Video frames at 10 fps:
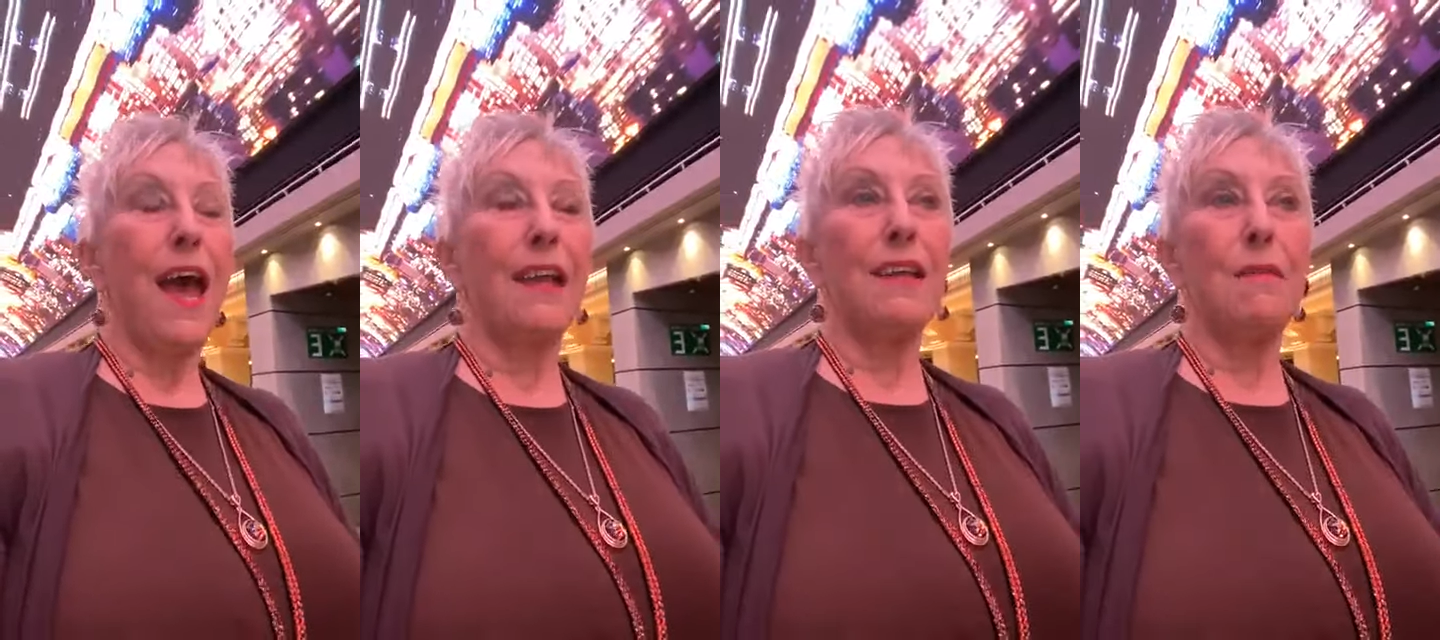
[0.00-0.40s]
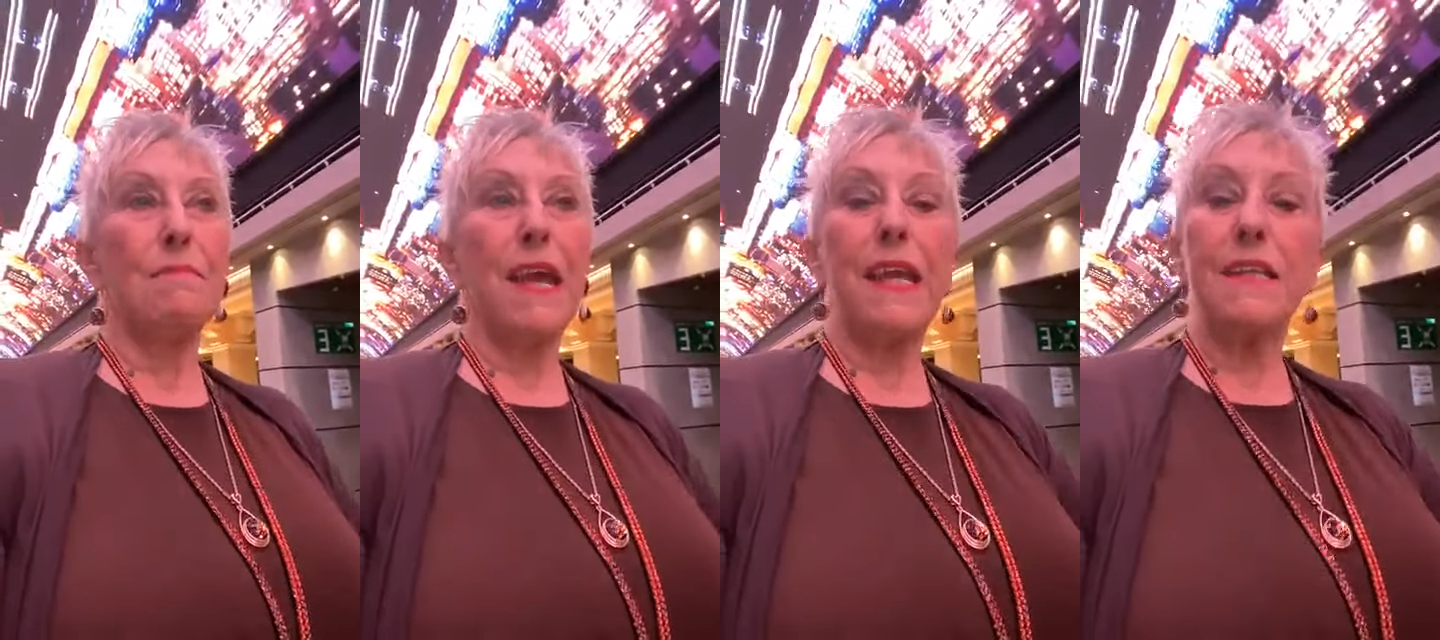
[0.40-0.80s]
and
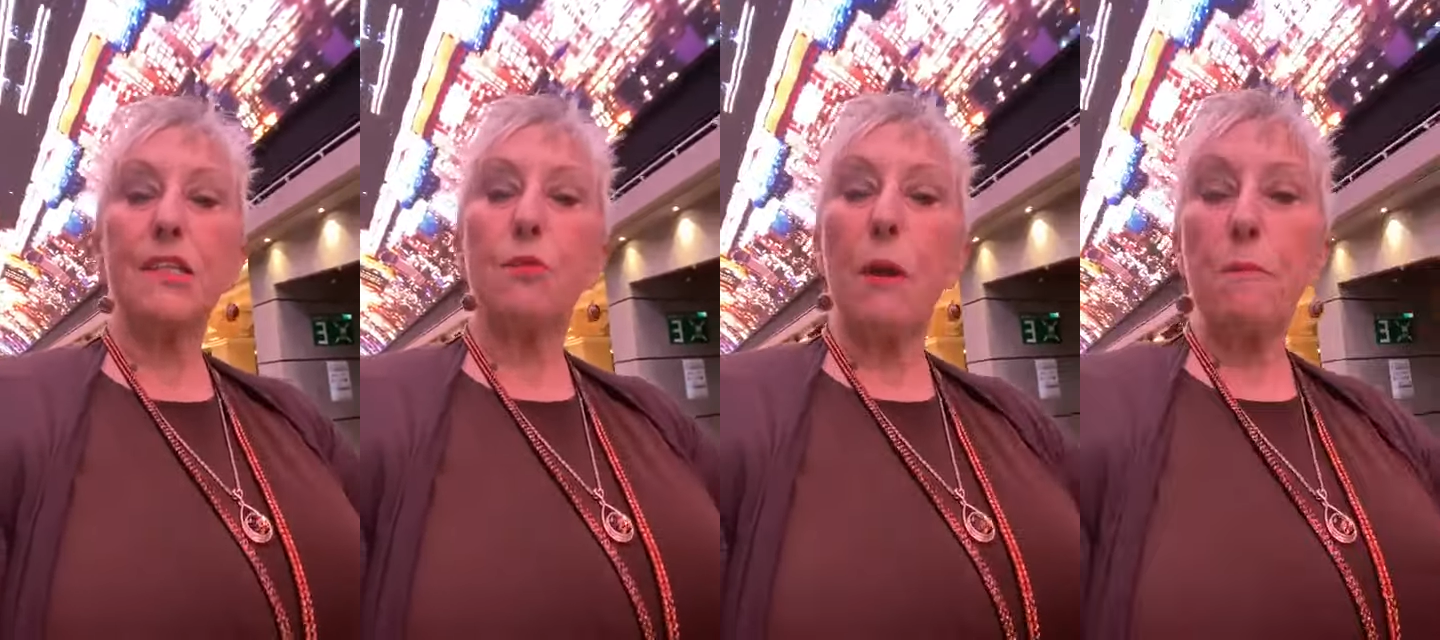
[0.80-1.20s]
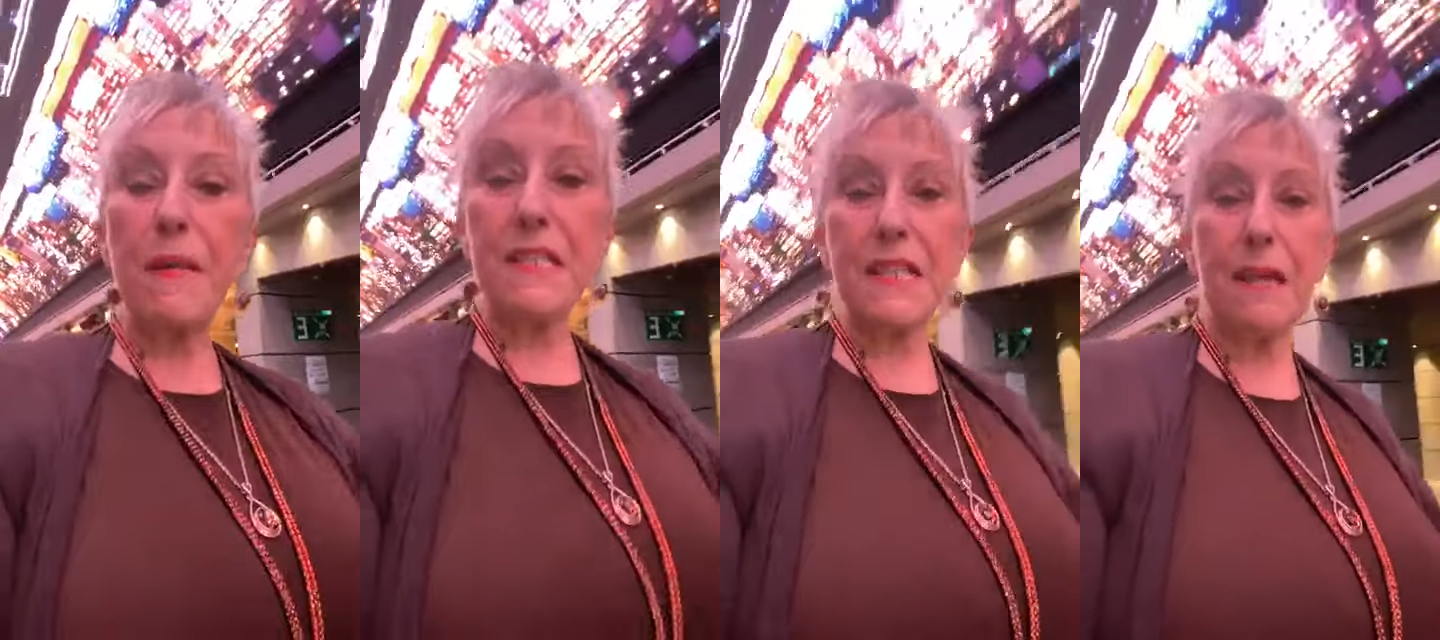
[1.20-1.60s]
making
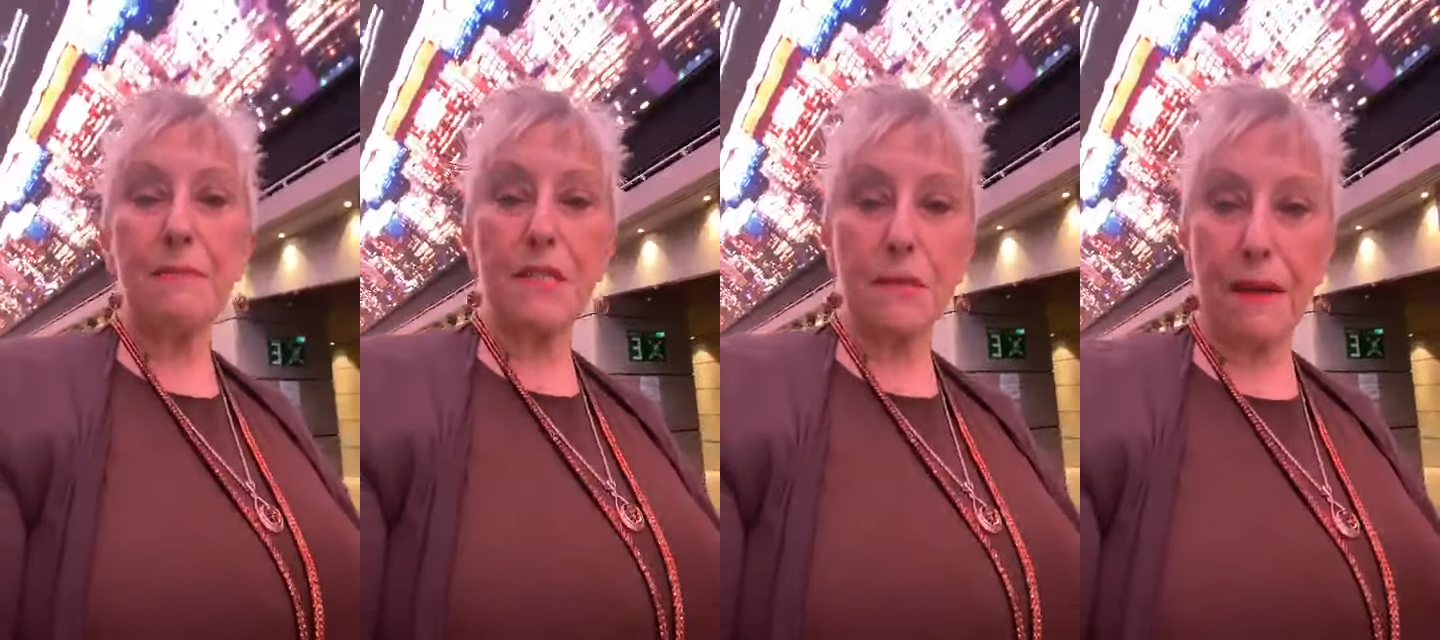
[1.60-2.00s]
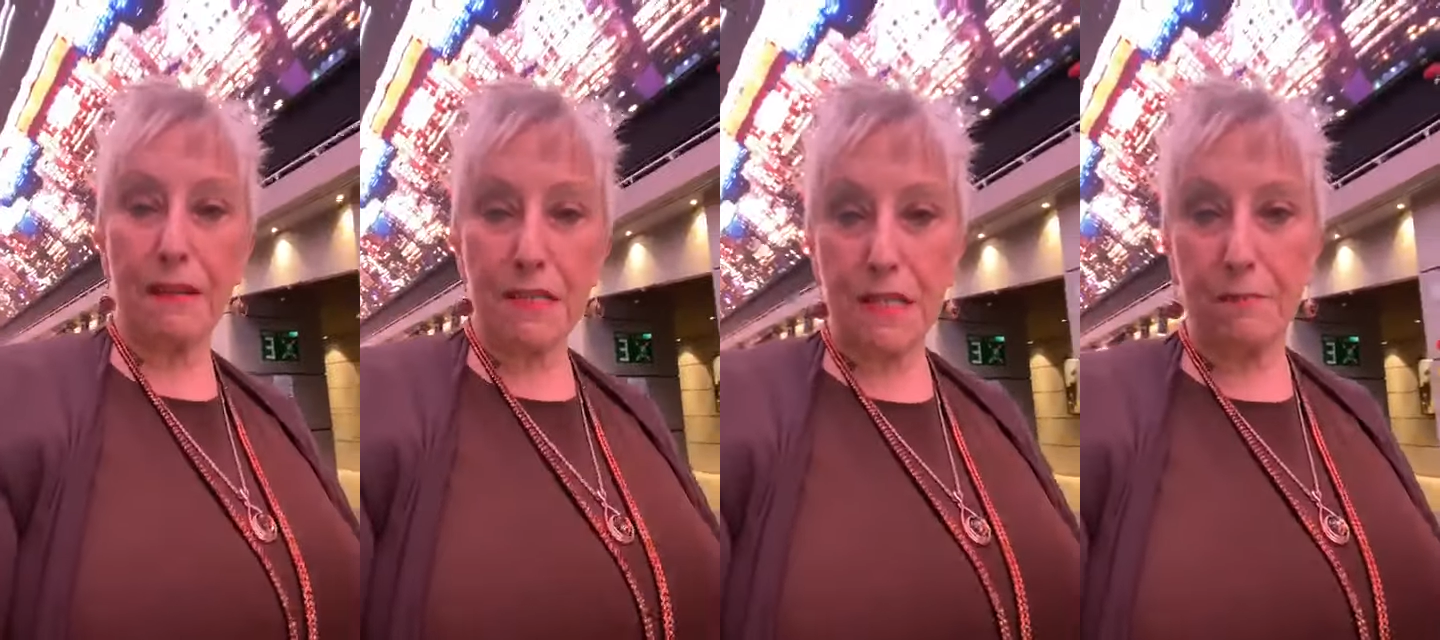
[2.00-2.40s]
sweeping statements
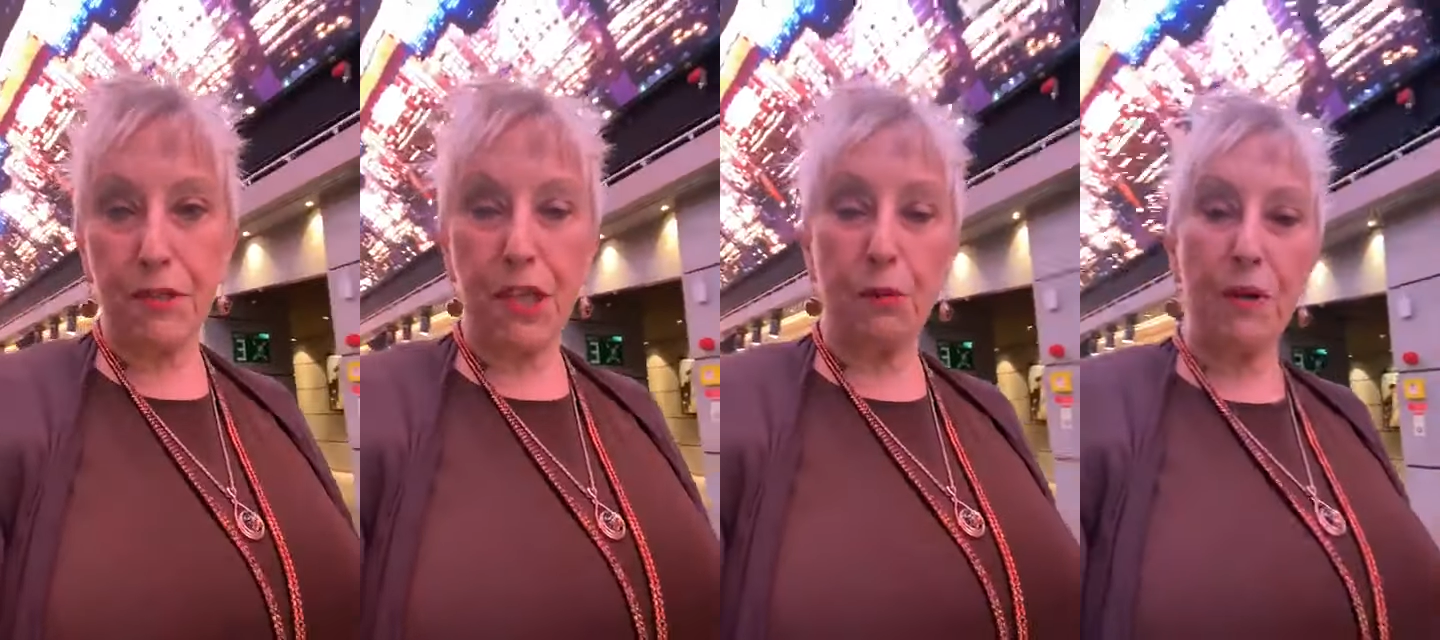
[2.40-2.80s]
about something